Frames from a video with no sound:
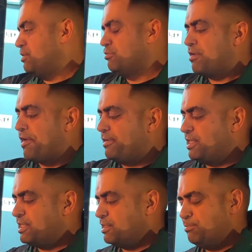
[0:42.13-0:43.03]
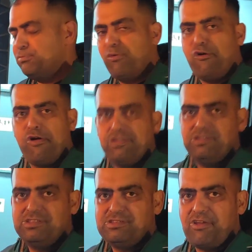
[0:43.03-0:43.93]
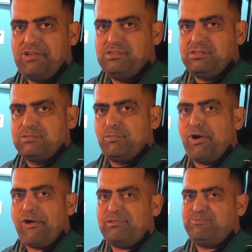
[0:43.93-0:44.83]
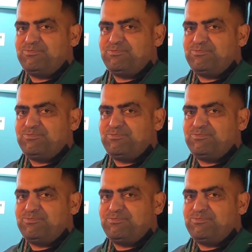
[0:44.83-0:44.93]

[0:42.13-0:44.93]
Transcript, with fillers: You're right. Yeah, a bit more. But